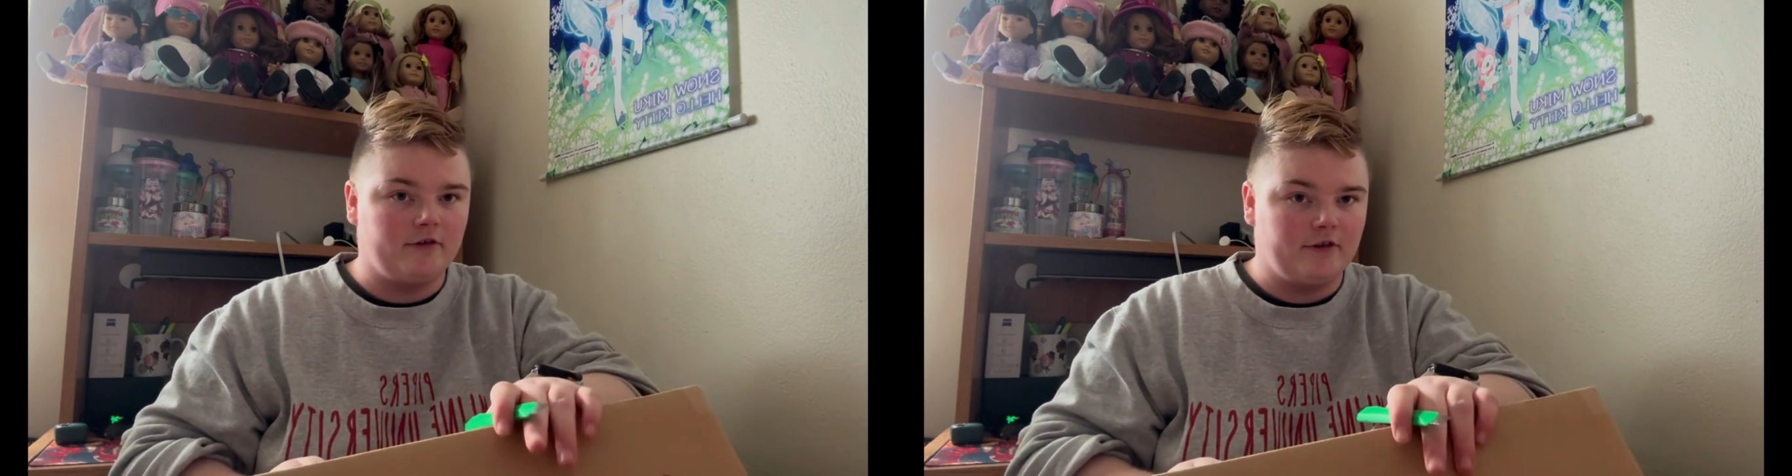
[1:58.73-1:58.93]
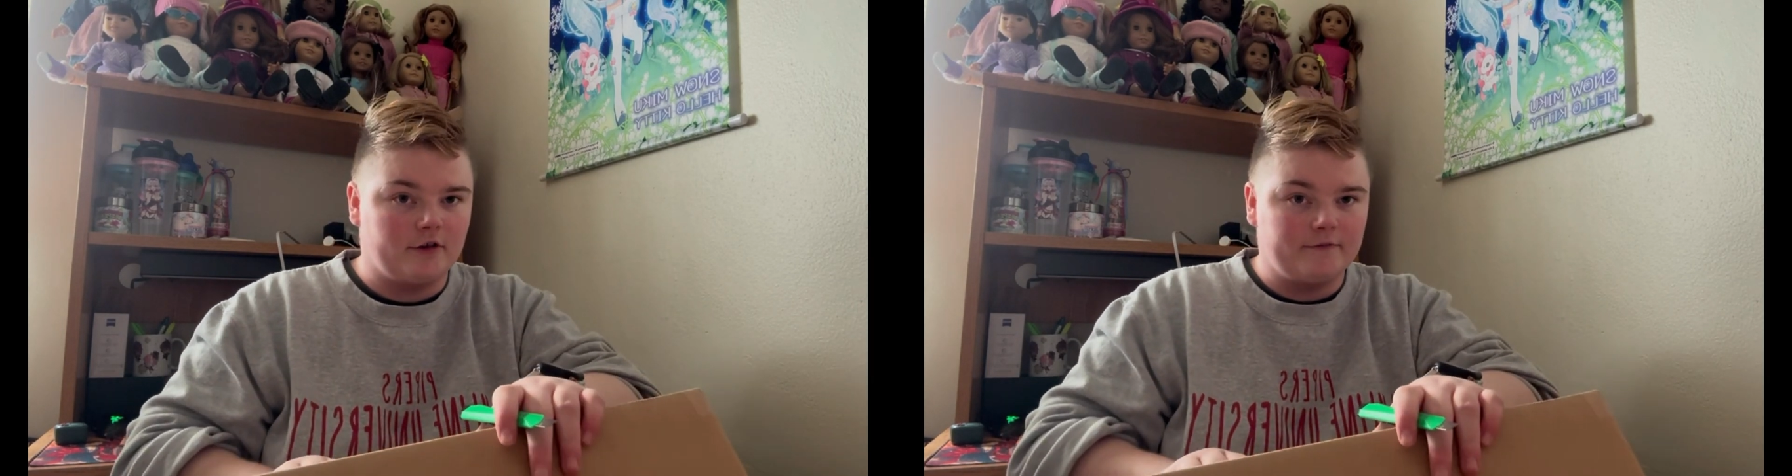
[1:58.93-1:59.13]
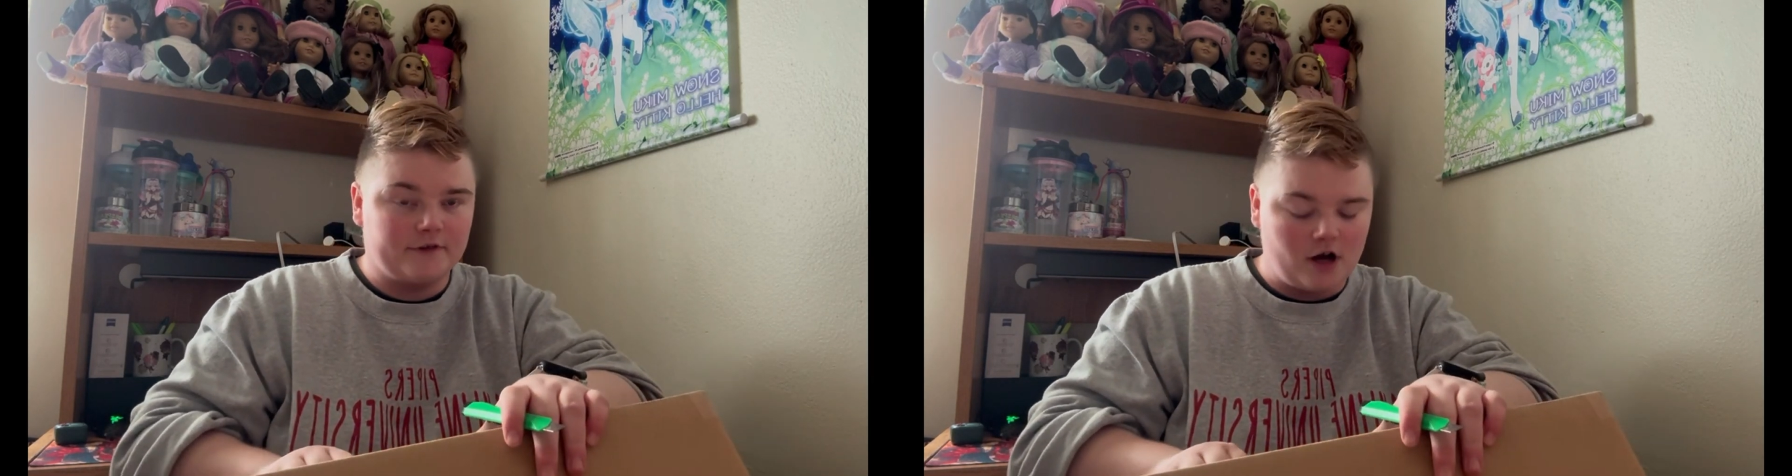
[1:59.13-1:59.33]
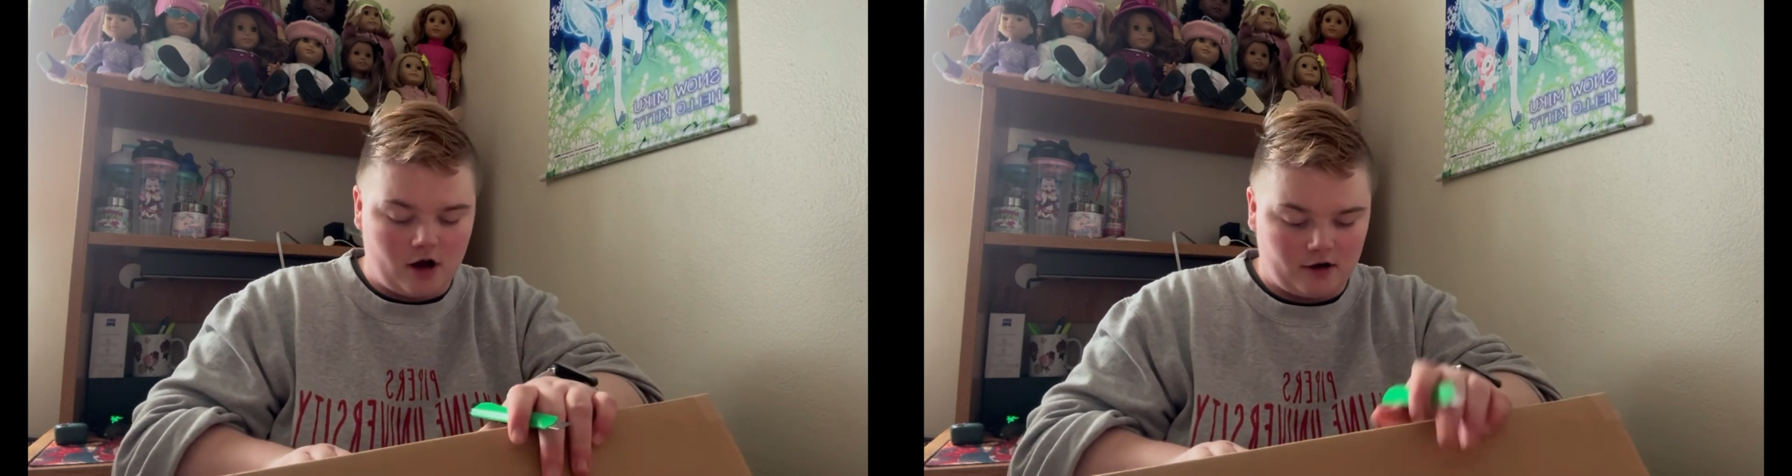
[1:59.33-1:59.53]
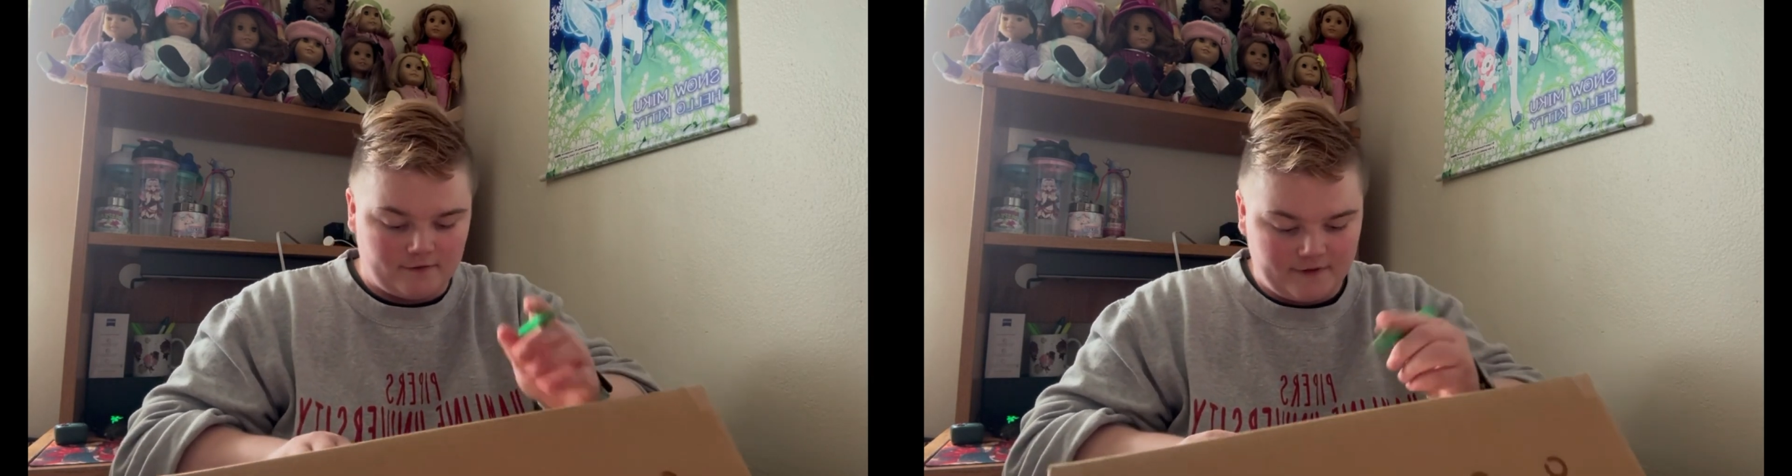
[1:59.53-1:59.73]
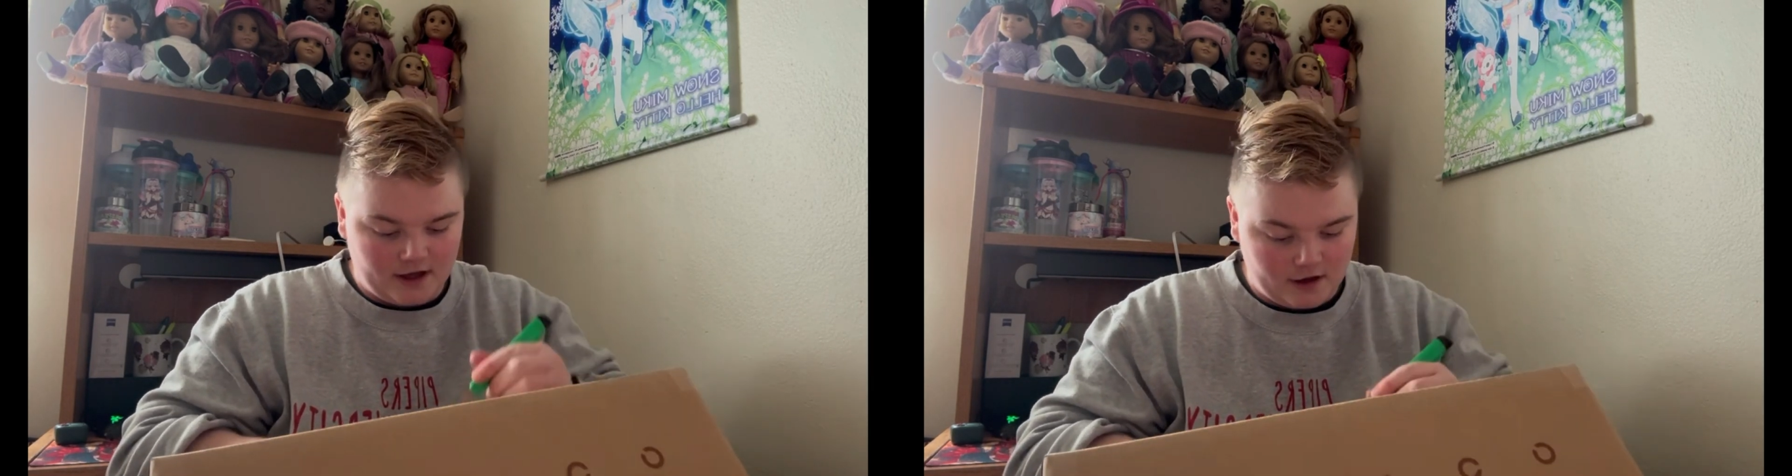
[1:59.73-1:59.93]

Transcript: and their photography